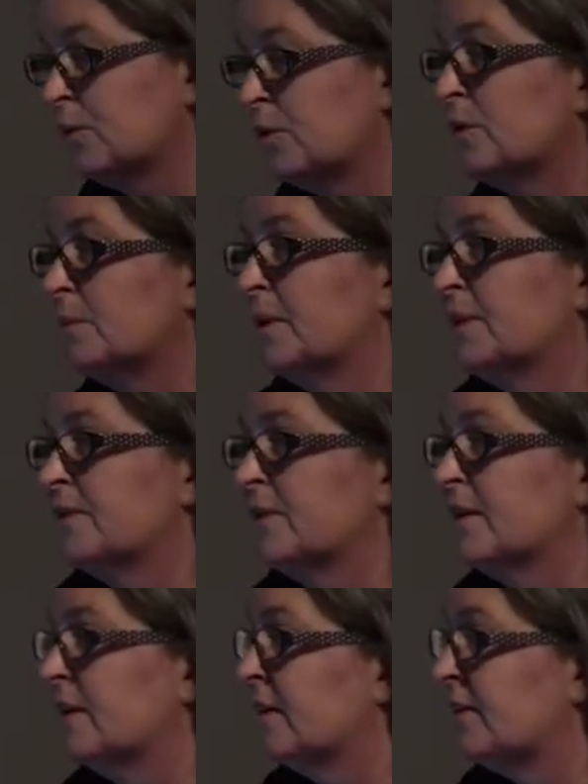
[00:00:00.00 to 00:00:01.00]
war, but
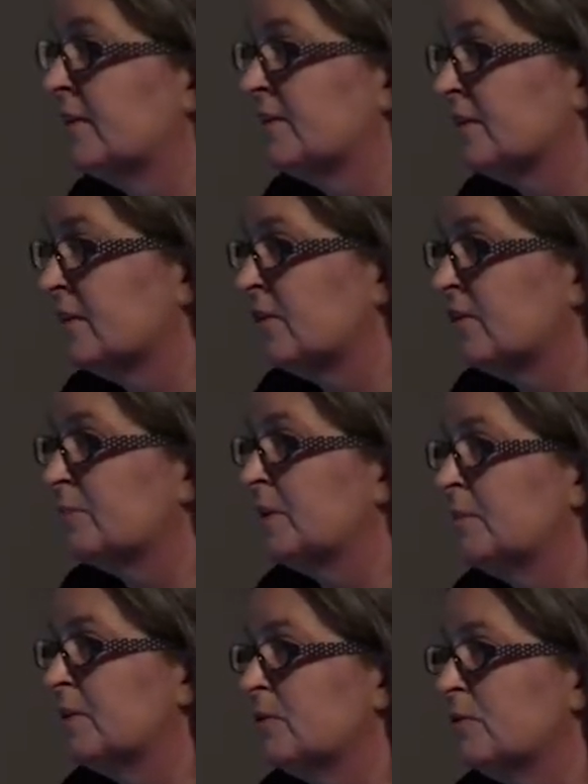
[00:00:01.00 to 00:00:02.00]
there's a lot of
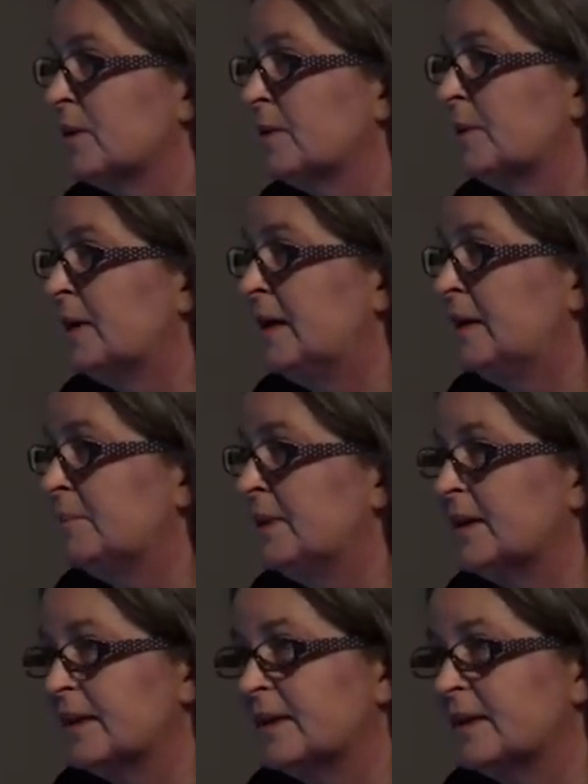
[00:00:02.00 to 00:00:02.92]
people who are being